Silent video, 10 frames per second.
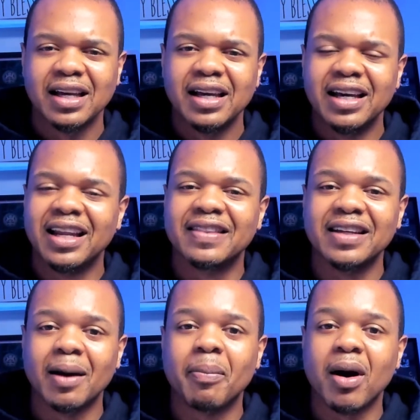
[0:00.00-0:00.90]
And I
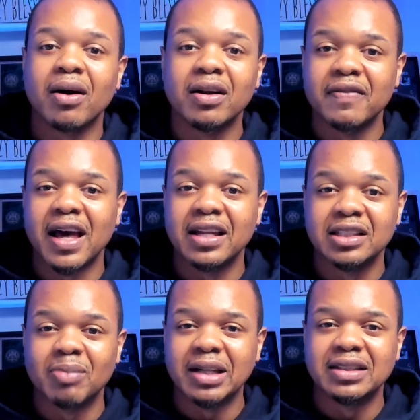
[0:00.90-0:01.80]
think a part of that is
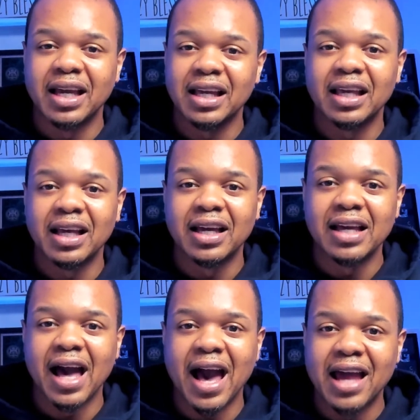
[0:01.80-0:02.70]
by taking a
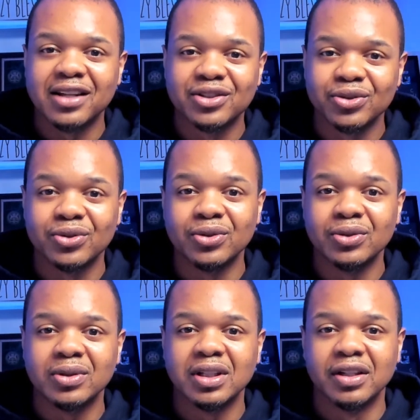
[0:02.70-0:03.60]
attitude
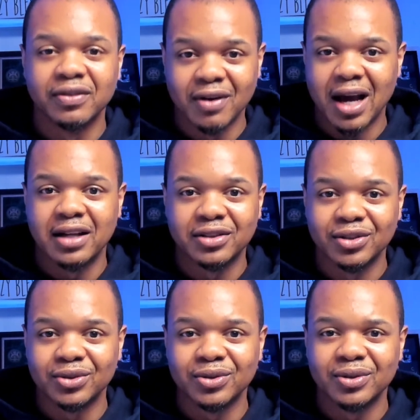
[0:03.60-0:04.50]
of
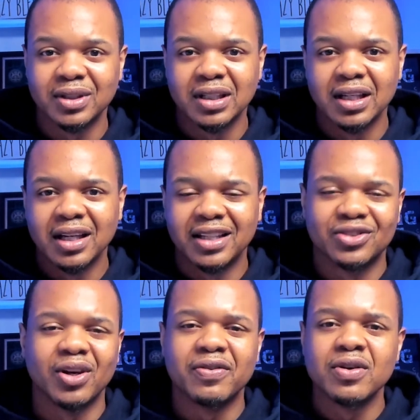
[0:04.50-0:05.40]
gratitude. And
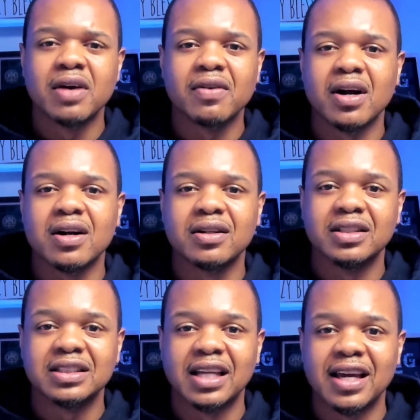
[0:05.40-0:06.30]
so, have you ever heard the
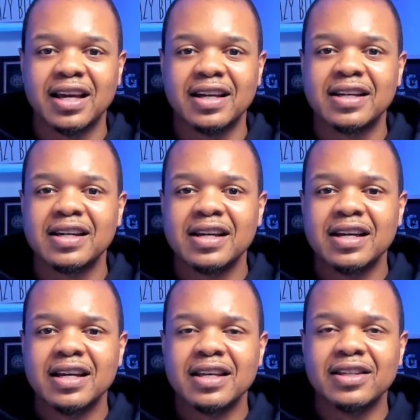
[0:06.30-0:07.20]
saying,
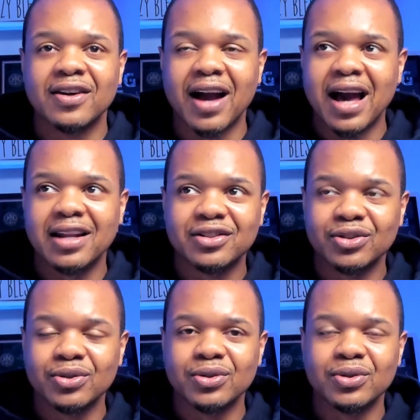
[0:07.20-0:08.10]
your
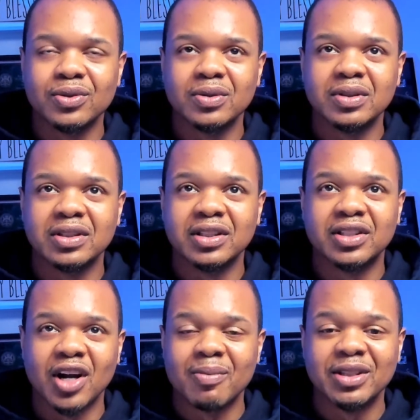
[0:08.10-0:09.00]
attitude
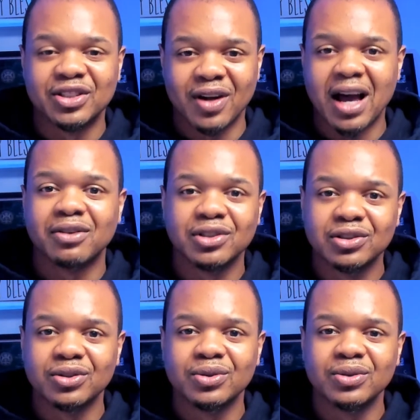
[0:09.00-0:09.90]
determines your
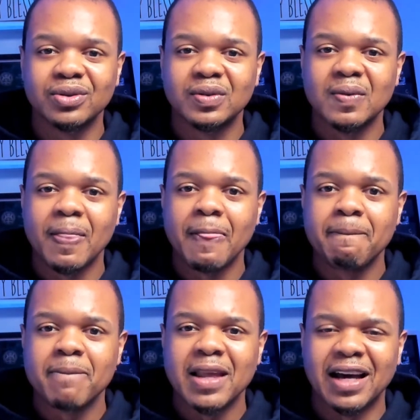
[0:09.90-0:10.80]
altitude?
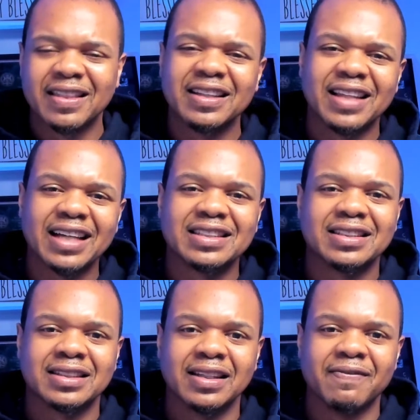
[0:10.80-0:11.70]
I think
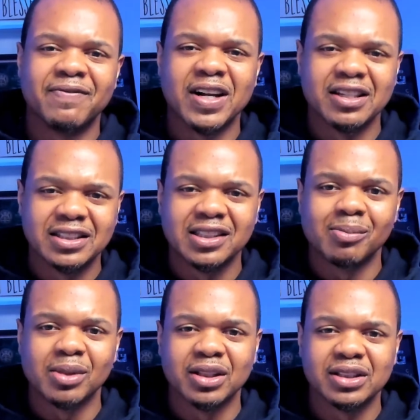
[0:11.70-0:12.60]
that's very
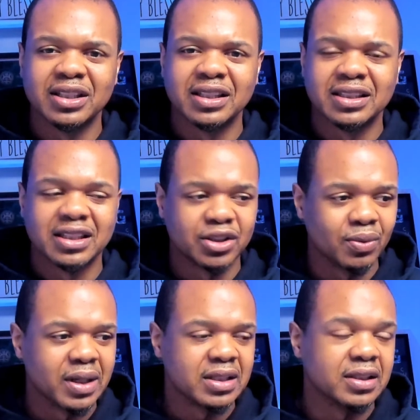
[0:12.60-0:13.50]
similar to this
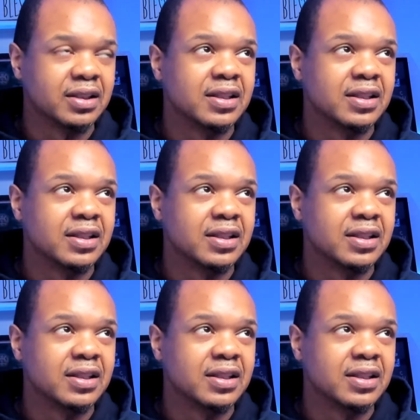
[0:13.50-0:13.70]
situation.